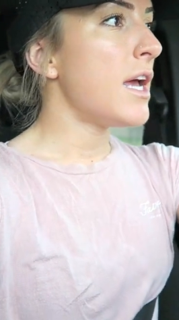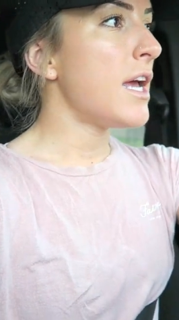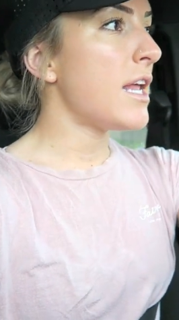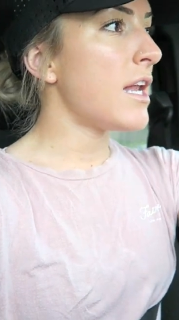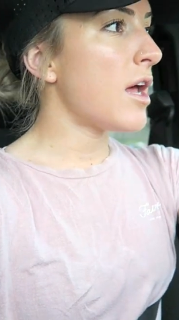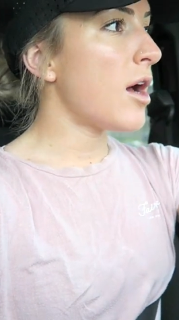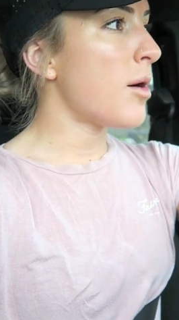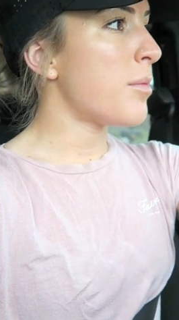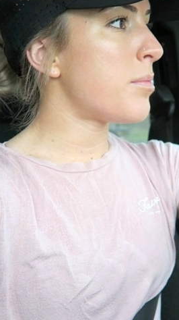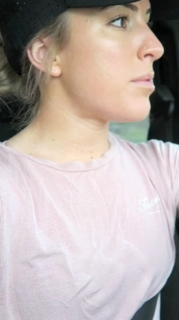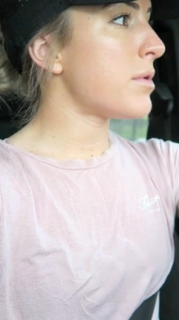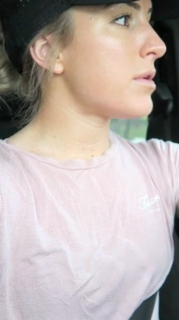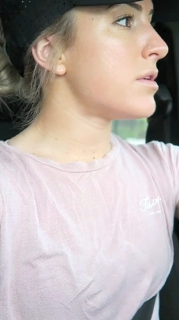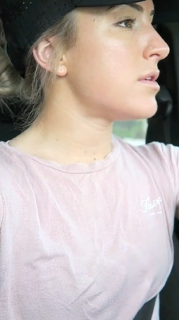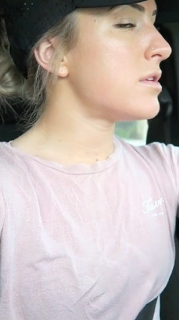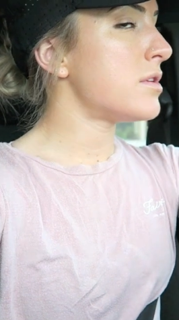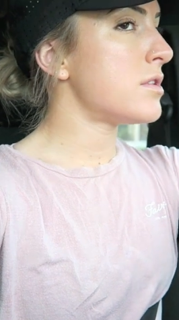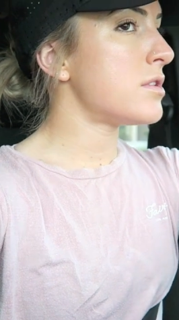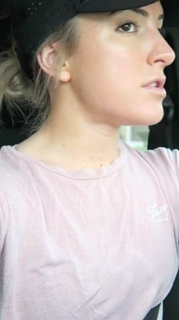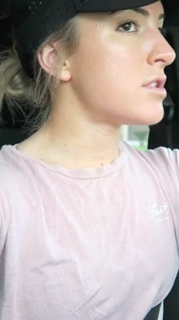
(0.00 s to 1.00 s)
it up
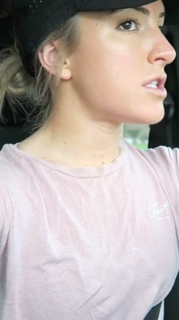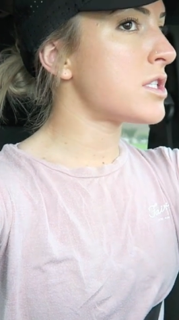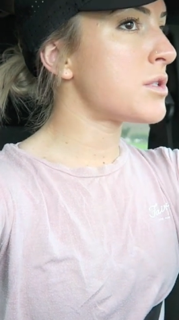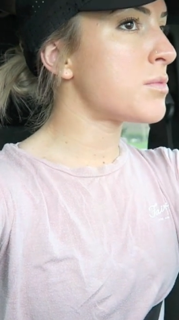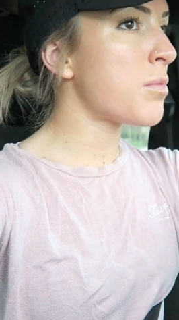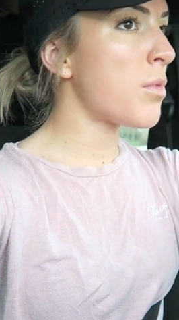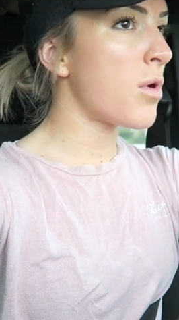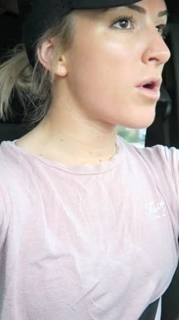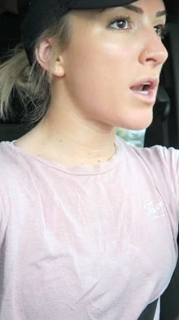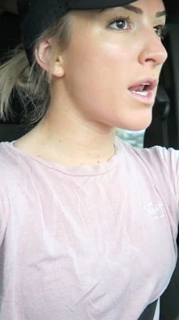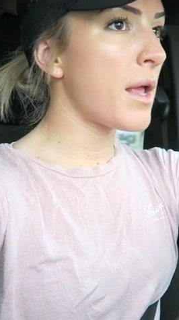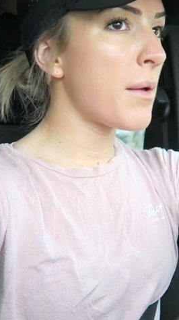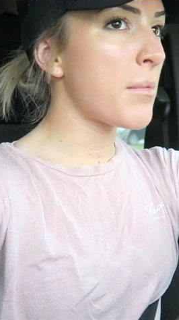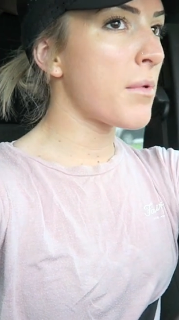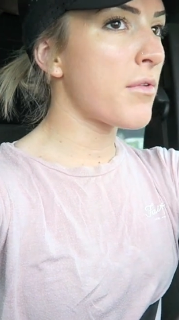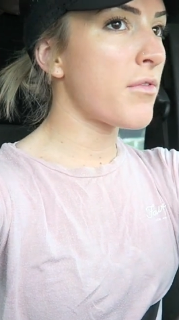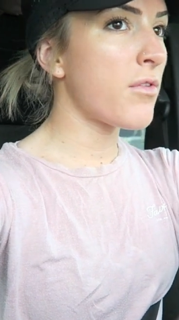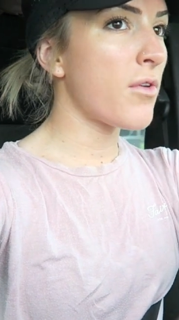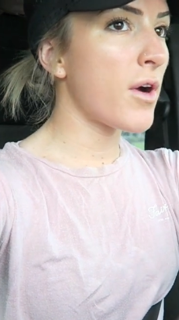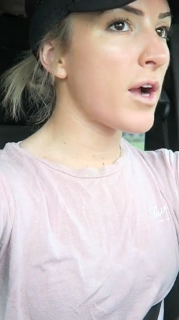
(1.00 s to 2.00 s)
this morning
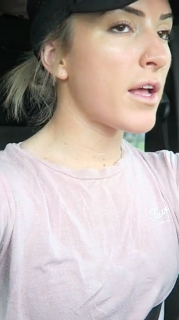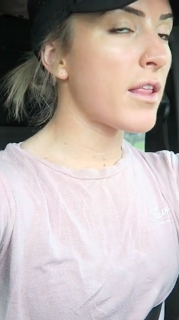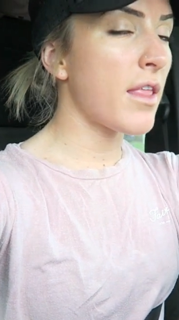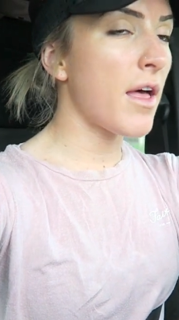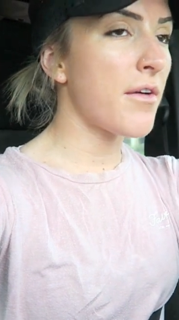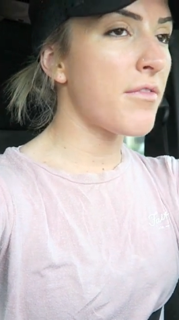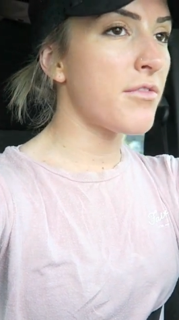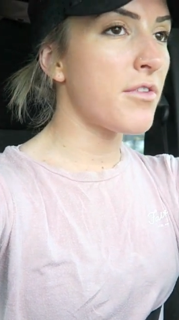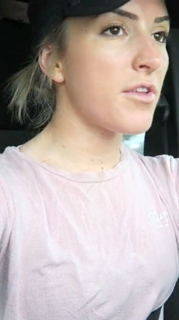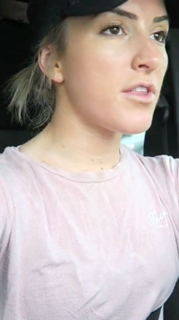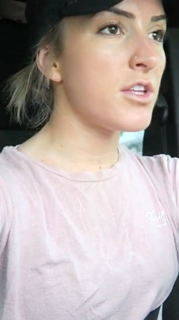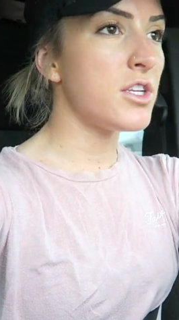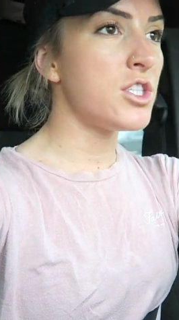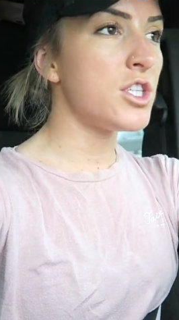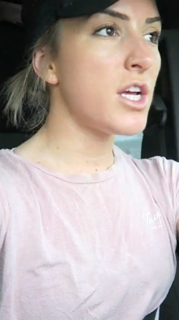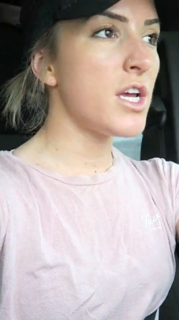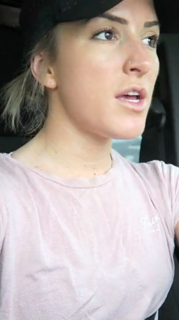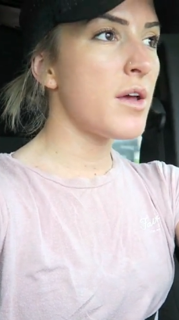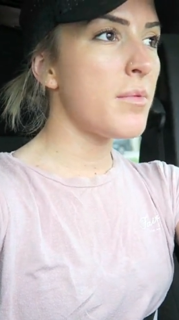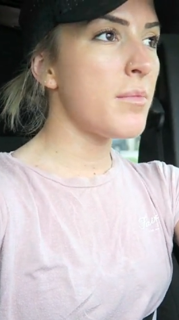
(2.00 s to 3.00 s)
before I left for the
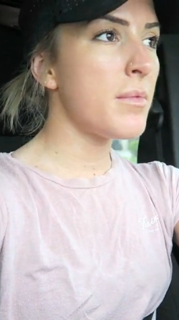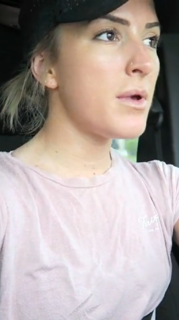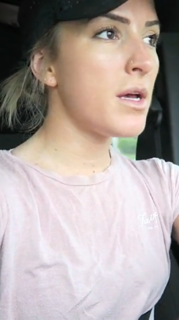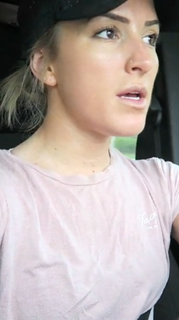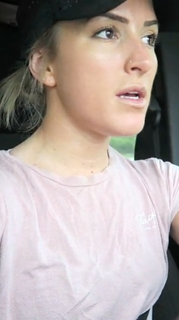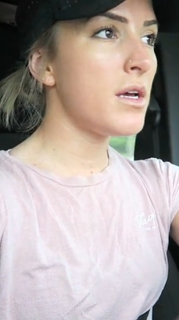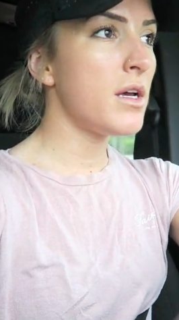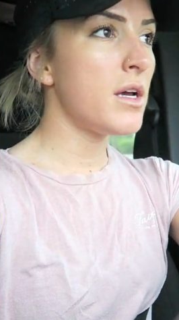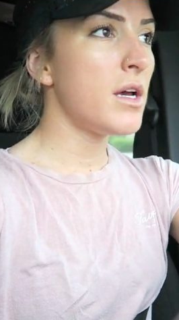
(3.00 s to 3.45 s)
gym.